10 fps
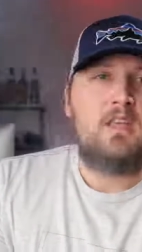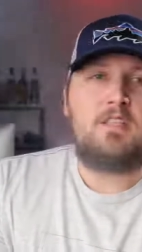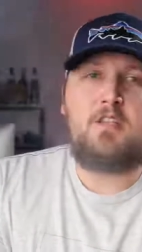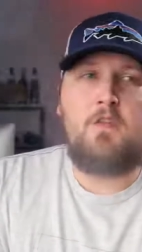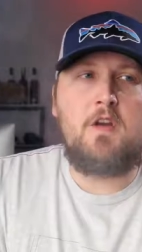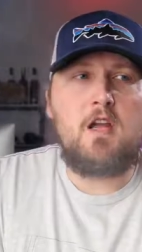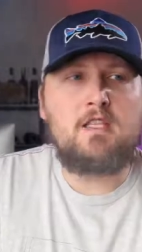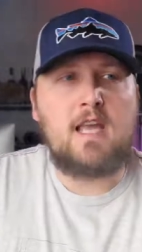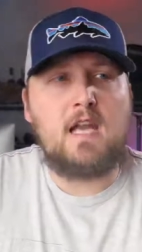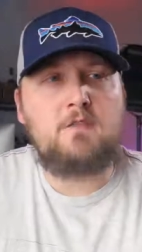Still very
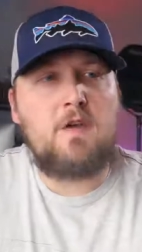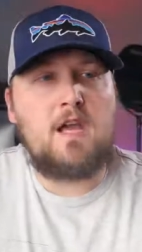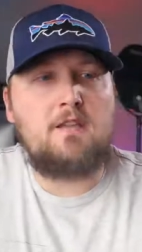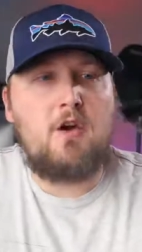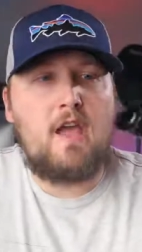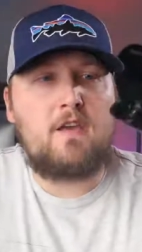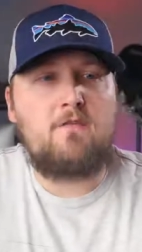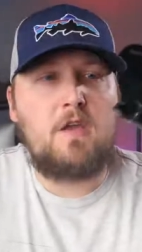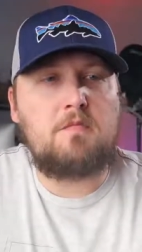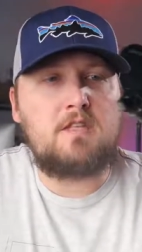satisfying though. I could
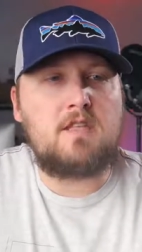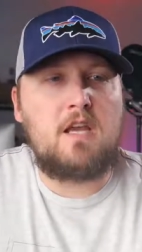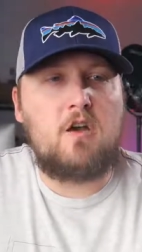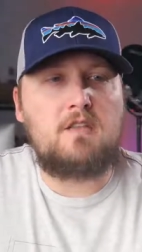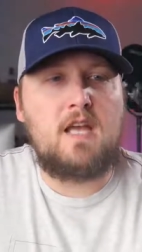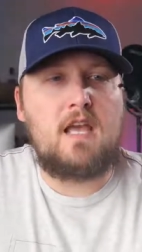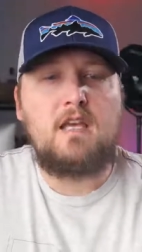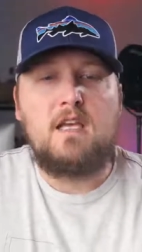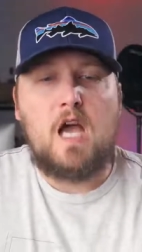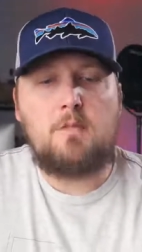vape this thing all day.
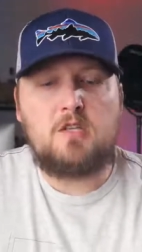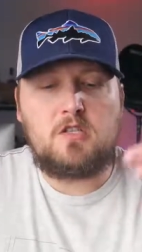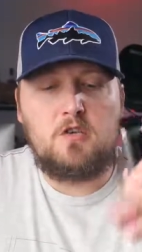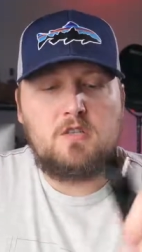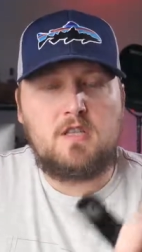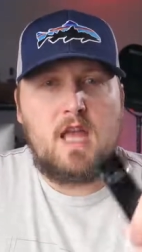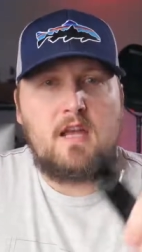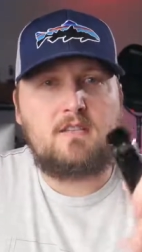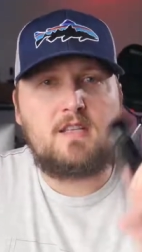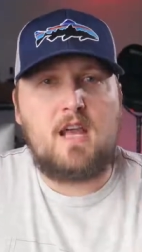I'm just used to
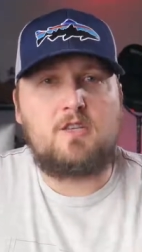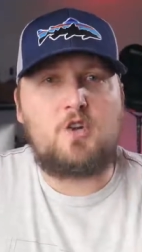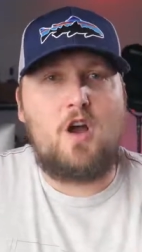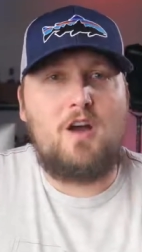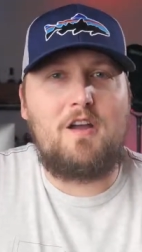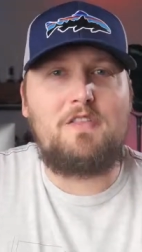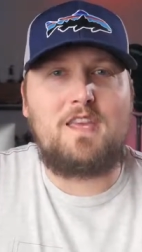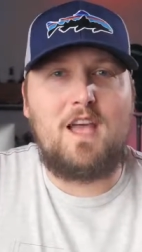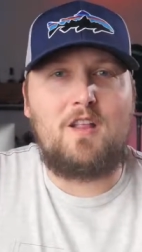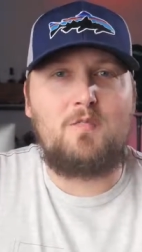that tight draw on the
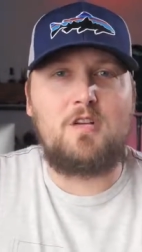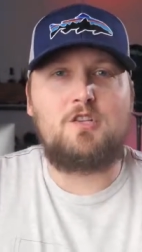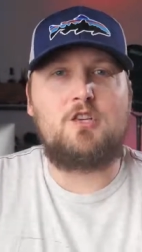Caliburn